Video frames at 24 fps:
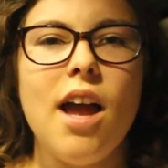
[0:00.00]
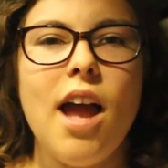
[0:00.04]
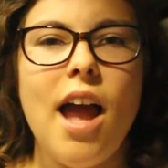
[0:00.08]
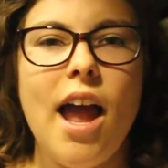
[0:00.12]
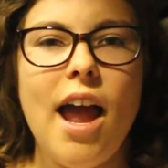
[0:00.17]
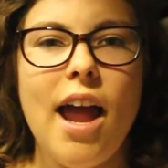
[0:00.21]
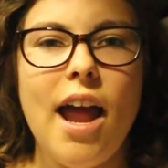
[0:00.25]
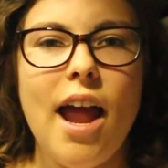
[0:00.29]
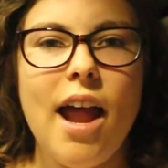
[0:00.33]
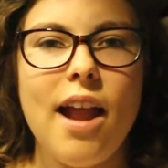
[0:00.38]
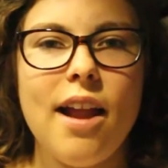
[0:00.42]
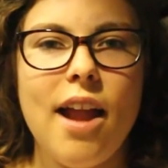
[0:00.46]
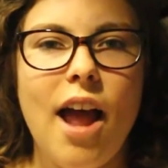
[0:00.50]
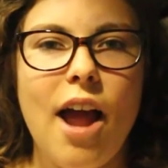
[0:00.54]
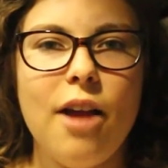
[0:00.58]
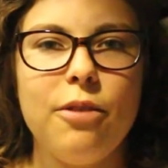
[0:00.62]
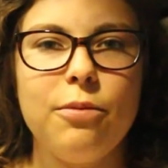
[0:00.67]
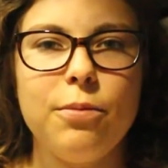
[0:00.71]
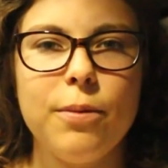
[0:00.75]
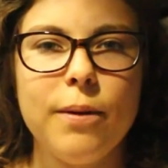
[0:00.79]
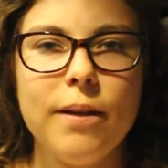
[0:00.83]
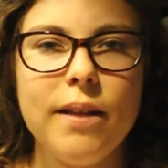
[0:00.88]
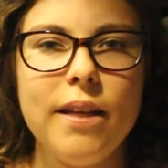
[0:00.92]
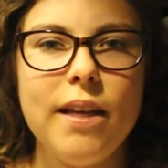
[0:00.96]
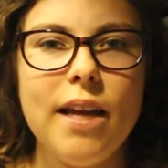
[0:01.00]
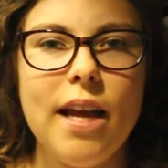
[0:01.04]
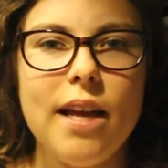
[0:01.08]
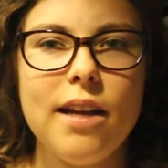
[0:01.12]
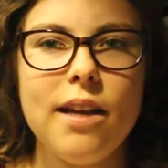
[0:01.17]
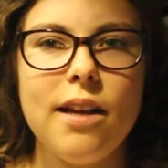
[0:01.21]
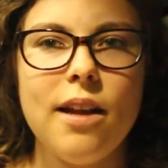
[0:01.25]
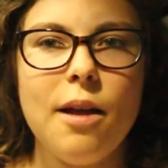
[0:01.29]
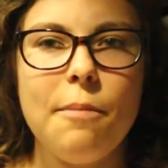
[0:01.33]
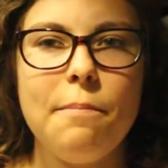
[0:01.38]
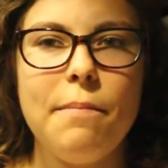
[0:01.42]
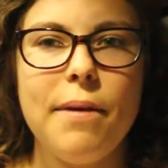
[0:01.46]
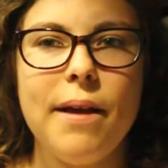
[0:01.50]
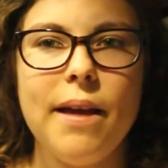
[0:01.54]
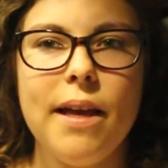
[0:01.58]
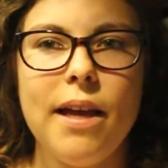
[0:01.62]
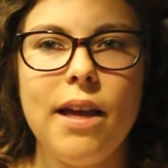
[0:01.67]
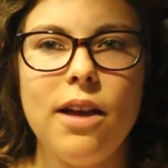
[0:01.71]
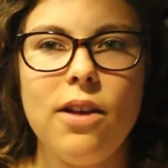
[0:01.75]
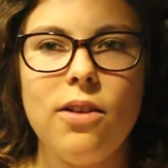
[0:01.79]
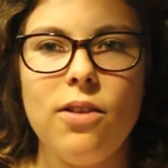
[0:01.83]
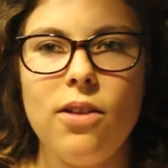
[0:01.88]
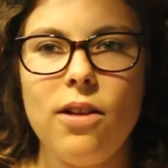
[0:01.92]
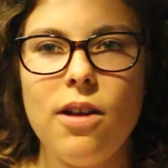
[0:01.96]
and I really ended up
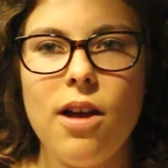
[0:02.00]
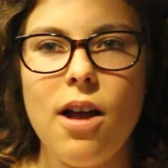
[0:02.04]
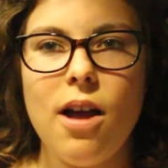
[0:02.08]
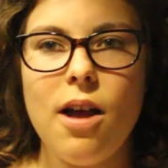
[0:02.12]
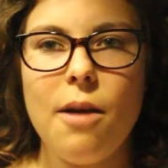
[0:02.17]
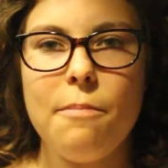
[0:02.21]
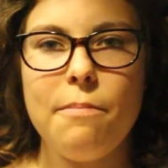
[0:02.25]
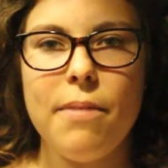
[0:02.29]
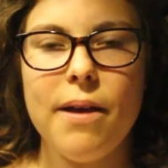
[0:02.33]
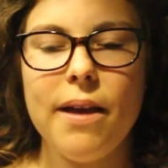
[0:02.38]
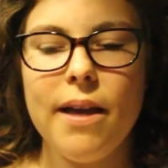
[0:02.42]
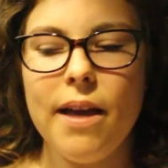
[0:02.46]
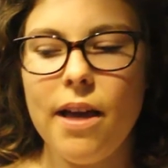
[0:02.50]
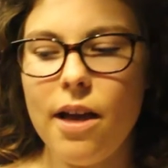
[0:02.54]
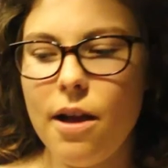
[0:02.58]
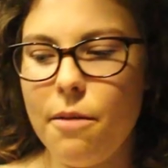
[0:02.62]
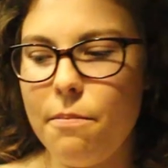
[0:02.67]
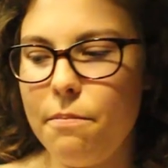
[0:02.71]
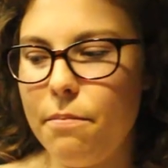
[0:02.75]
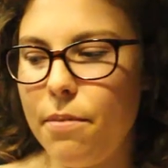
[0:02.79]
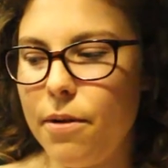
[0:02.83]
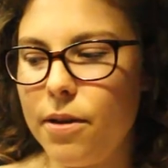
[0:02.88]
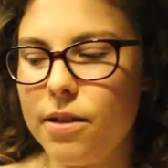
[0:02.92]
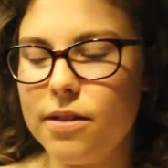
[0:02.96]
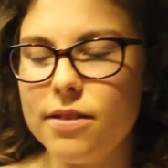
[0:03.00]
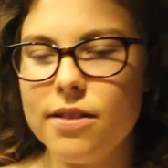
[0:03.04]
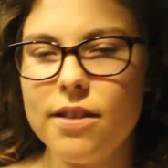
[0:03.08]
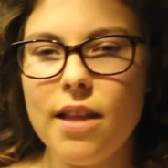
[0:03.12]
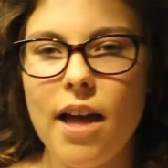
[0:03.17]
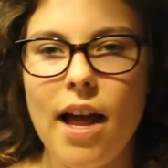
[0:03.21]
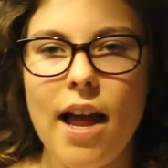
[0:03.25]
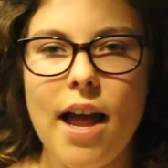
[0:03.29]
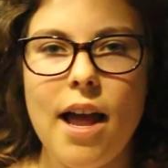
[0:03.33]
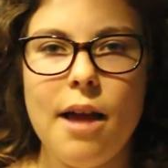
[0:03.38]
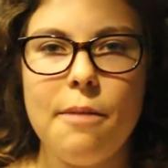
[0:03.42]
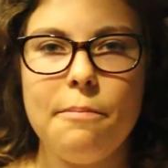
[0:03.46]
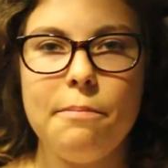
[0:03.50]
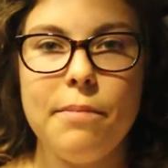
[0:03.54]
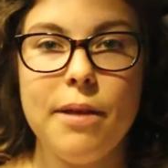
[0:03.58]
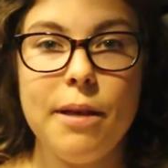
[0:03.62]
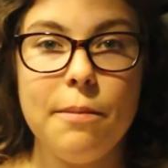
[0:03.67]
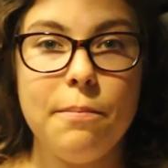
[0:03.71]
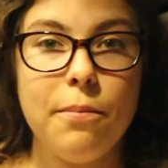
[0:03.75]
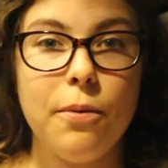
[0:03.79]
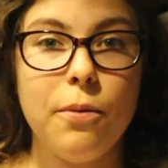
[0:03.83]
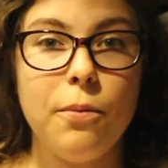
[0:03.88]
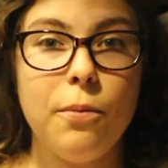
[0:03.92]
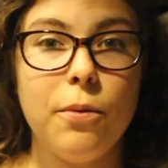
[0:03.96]
picking up books that
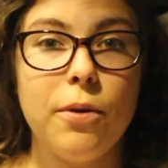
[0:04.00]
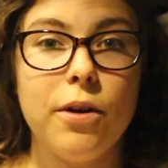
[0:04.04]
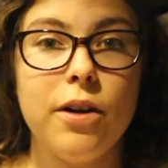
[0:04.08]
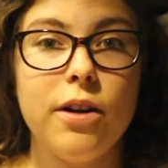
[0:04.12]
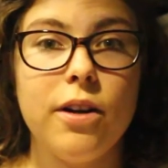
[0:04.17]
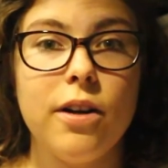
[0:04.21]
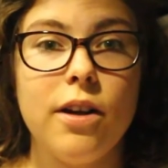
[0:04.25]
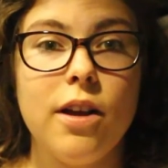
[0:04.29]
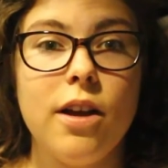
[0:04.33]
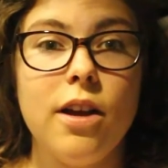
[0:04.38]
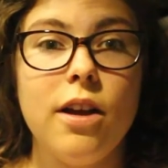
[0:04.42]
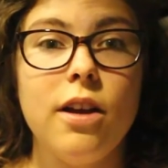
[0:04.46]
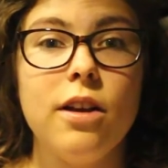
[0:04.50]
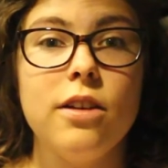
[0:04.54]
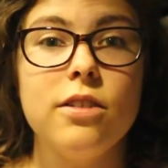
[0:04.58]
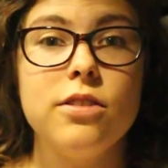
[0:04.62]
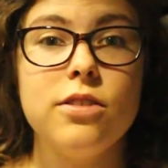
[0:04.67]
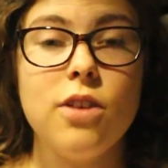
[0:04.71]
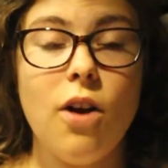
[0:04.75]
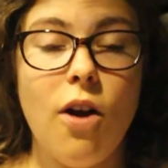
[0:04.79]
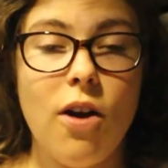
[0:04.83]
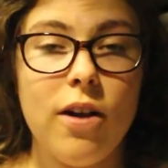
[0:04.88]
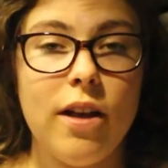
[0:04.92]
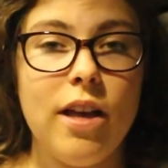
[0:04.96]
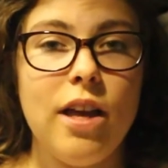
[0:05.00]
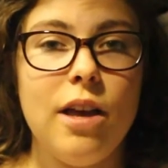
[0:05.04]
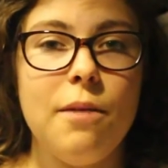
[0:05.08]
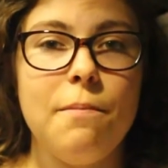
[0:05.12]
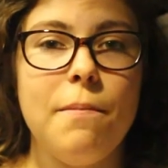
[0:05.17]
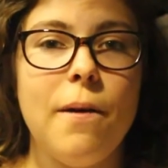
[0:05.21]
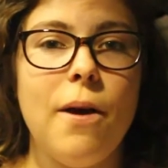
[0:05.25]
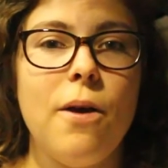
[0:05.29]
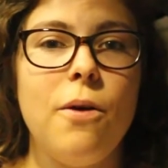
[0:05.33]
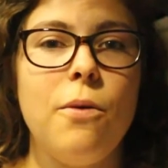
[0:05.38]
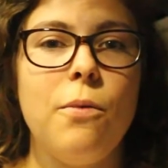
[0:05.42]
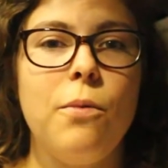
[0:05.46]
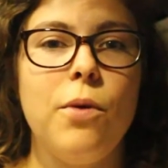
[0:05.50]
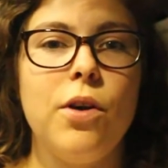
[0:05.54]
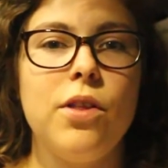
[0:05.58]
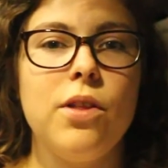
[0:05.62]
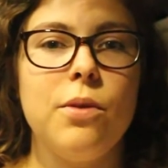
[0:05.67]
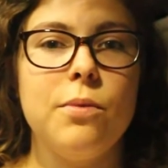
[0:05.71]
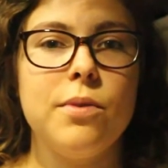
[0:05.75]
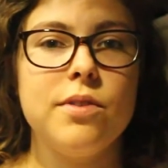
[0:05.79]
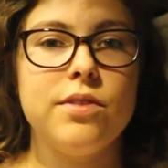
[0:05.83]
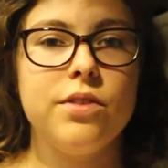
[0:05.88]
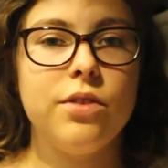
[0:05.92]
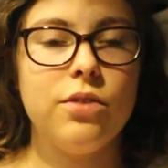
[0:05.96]
people were talking about, where
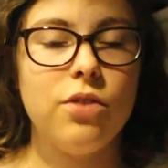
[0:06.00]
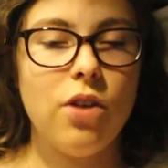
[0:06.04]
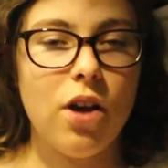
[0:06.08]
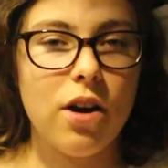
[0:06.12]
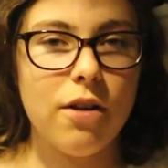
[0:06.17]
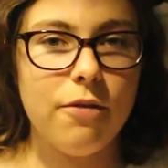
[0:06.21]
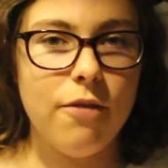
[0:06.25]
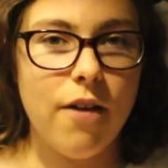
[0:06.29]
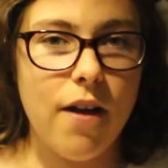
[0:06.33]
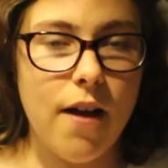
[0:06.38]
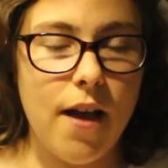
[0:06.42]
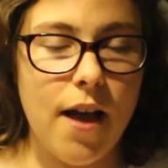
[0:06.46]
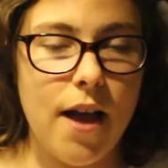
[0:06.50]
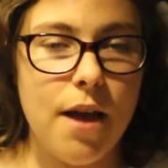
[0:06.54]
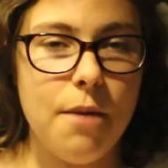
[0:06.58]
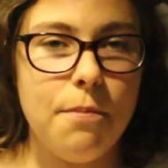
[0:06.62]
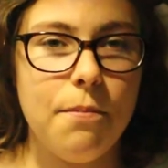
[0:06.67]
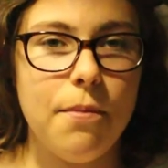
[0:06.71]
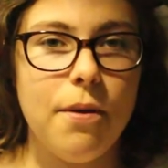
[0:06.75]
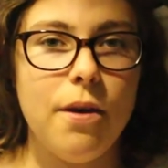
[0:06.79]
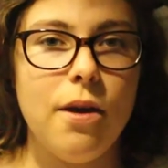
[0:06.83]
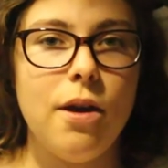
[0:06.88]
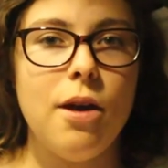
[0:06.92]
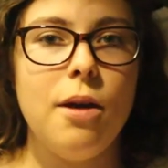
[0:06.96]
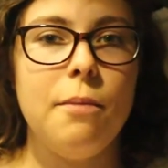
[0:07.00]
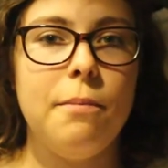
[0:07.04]
there was a lot of hype,